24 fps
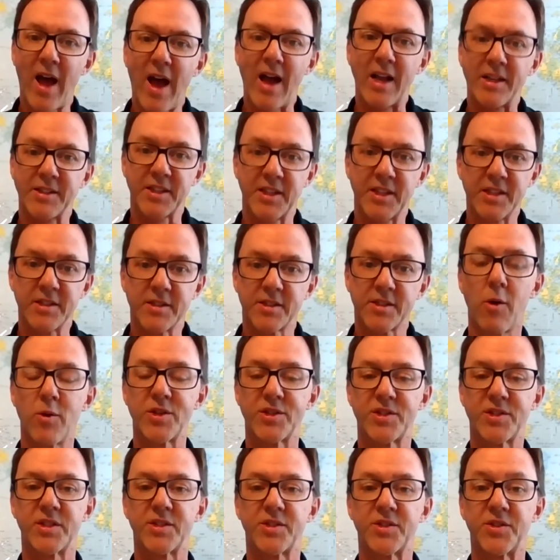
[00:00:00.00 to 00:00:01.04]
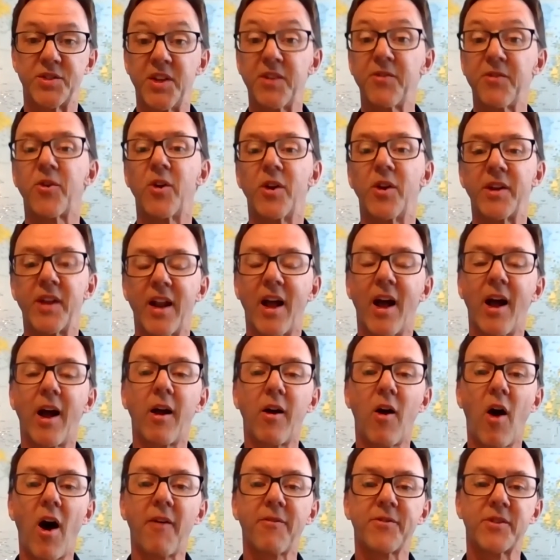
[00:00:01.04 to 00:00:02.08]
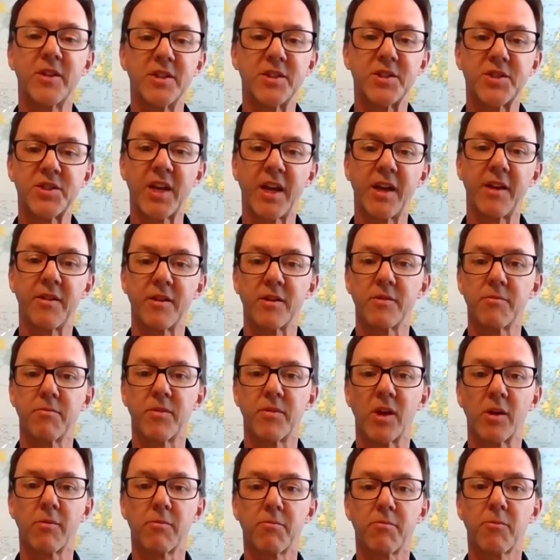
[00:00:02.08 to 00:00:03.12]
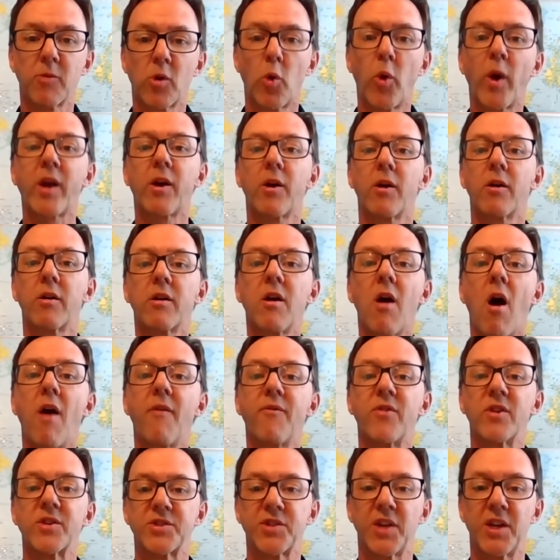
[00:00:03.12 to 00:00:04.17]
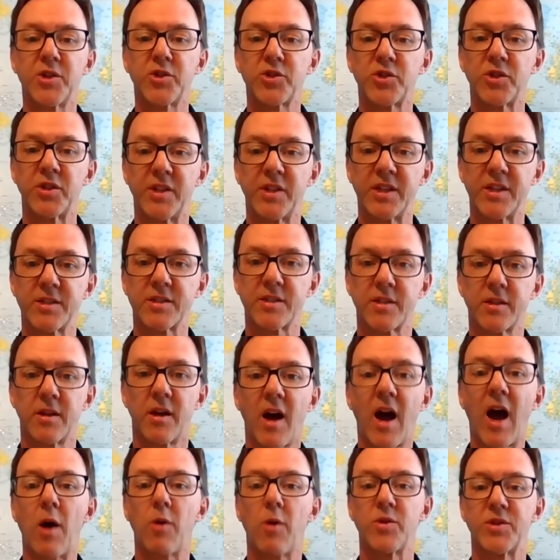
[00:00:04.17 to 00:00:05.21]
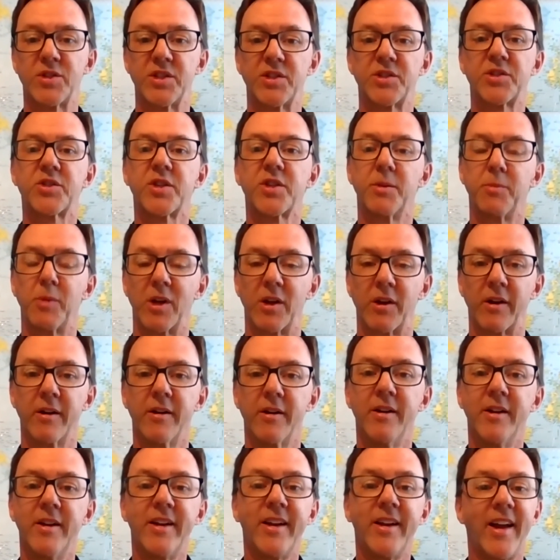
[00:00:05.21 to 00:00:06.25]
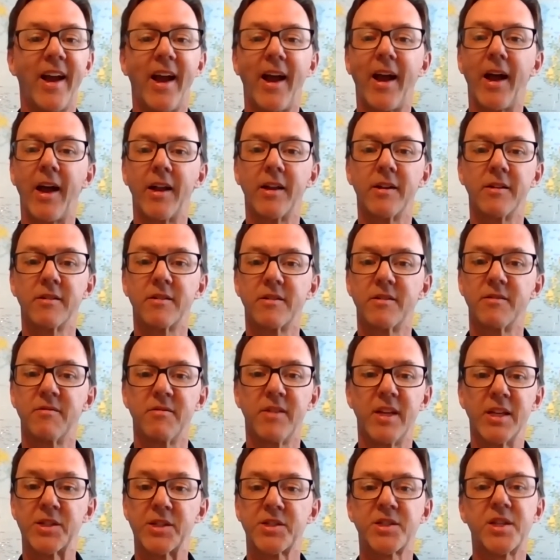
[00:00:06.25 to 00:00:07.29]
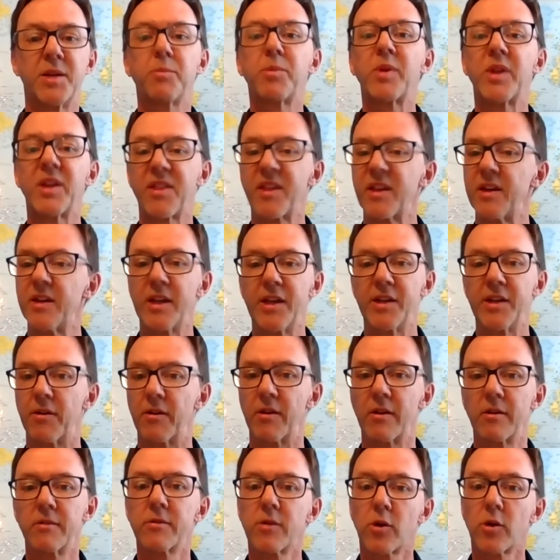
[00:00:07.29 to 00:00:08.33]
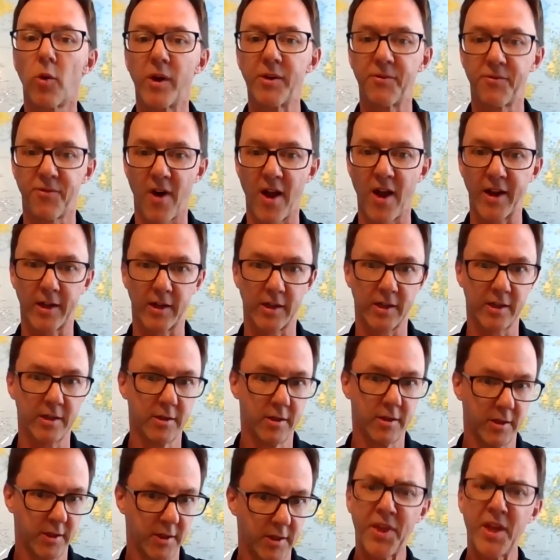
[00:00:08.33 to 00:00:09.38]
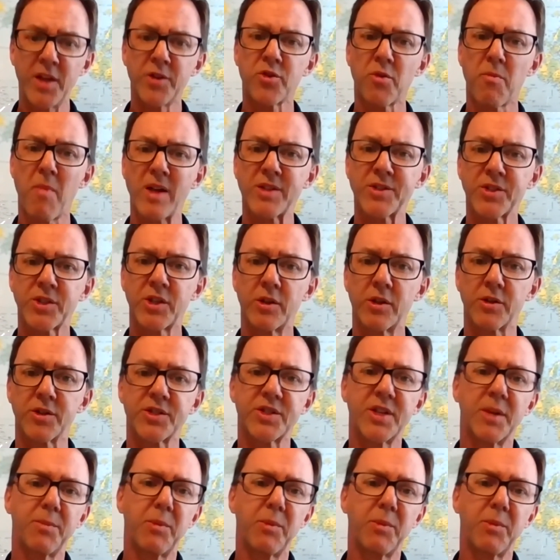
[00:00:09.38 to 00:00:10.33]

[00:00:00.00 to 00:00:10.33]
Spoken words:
will ask, how is this different? And I often say that the quicker conversation is, how is it similar? And it's simply the needle, quite frankly. With intramuscular